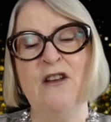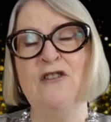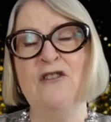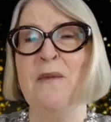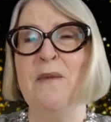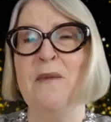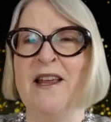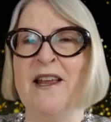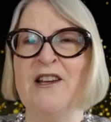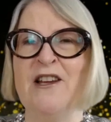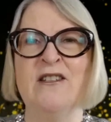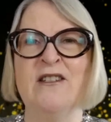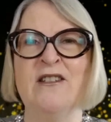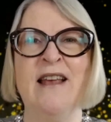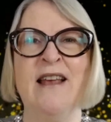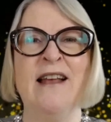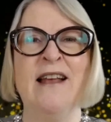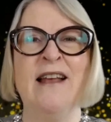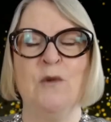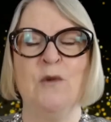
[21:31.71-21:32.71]

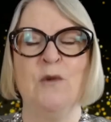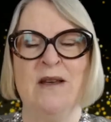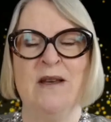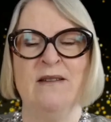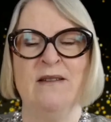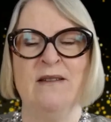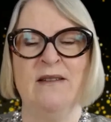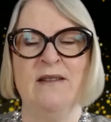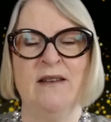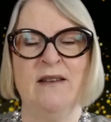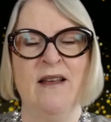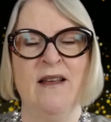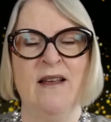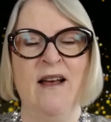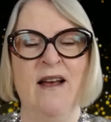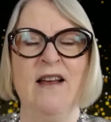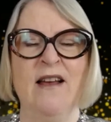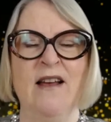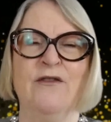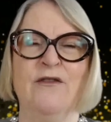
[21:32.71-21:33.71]
nominations and winners,
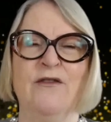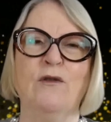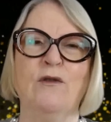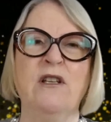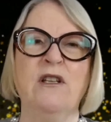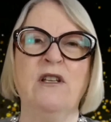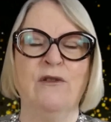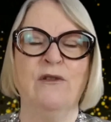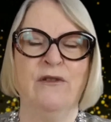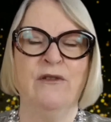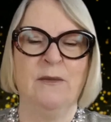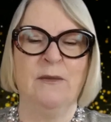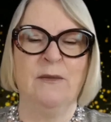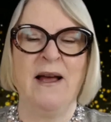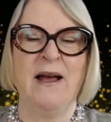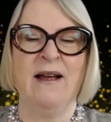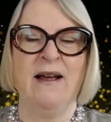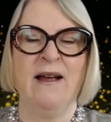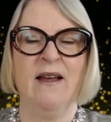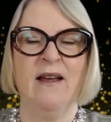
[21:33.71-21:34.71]
and of course
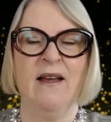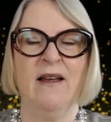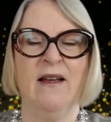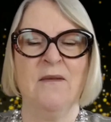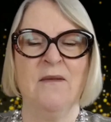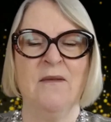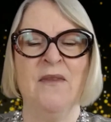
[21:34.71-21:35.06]
Lloyds Bank.